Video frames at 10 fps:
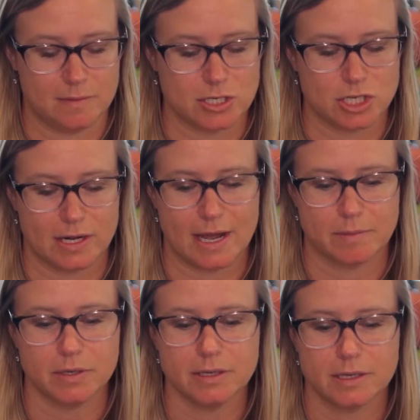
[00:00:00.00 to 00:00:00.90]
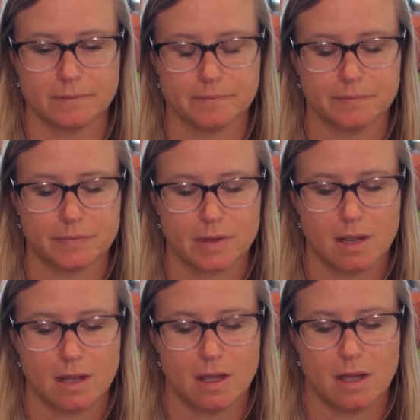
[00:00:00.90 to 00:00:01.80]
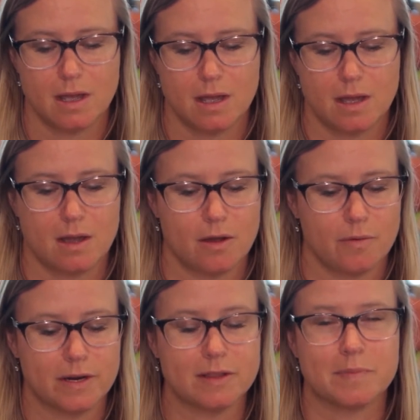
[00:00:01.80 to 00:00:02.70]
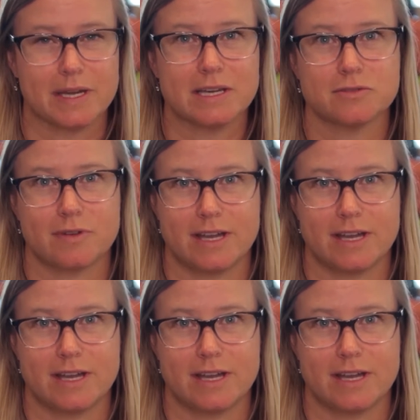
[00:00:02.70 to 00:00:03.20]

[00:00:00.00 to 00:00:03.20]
admission handbook. One of the biggest